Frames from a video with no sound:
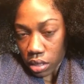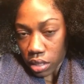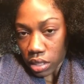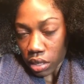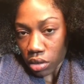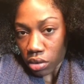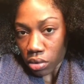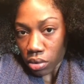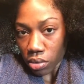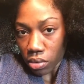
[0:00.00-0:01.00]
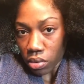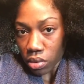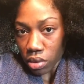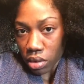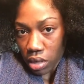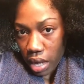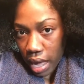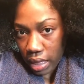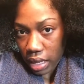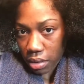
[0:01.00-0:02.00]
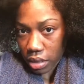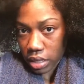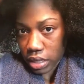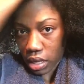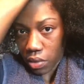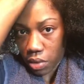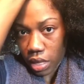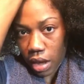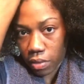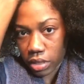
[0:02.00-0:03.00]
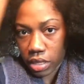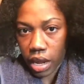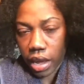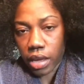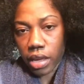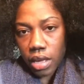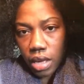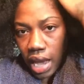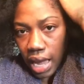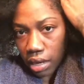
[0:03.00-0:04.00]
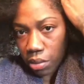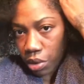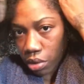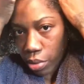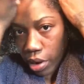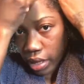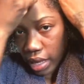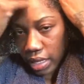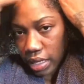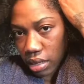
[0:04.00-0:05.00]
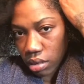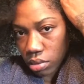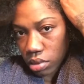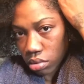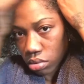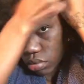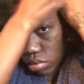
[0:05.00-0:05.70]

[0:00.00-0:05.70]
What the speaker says: and so I think I'm gonna stick with that one today. I did a middle part last time, so